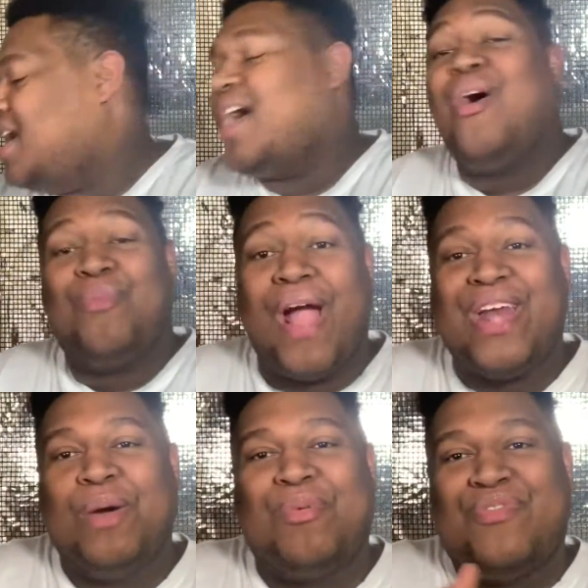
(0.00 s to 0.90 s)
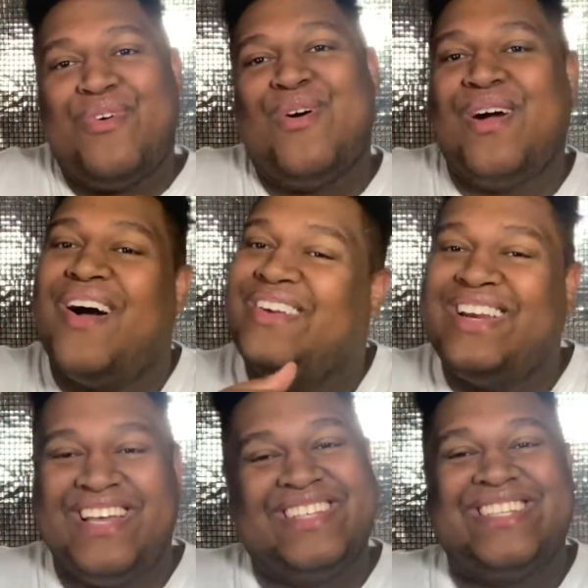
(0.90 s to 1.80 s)
All right, number four on the
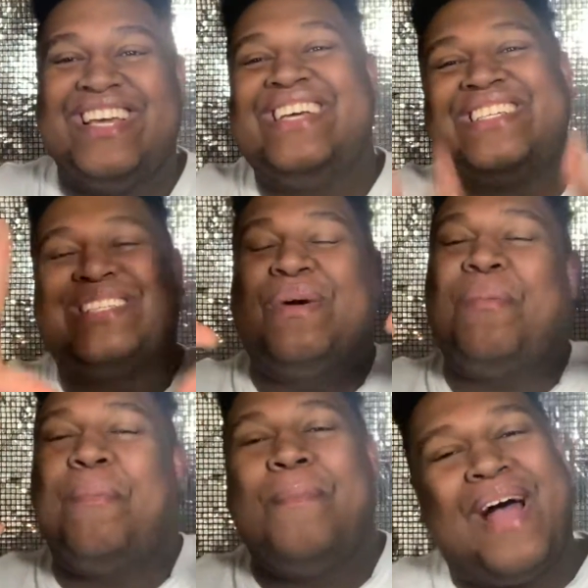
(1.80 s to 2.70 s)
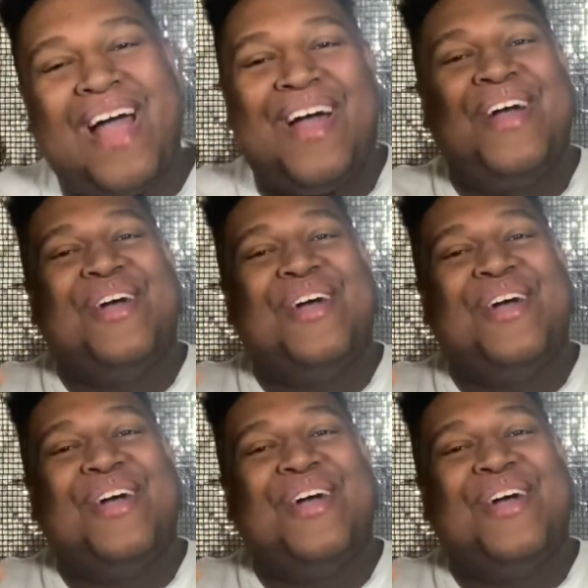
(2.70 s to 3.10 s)
list is my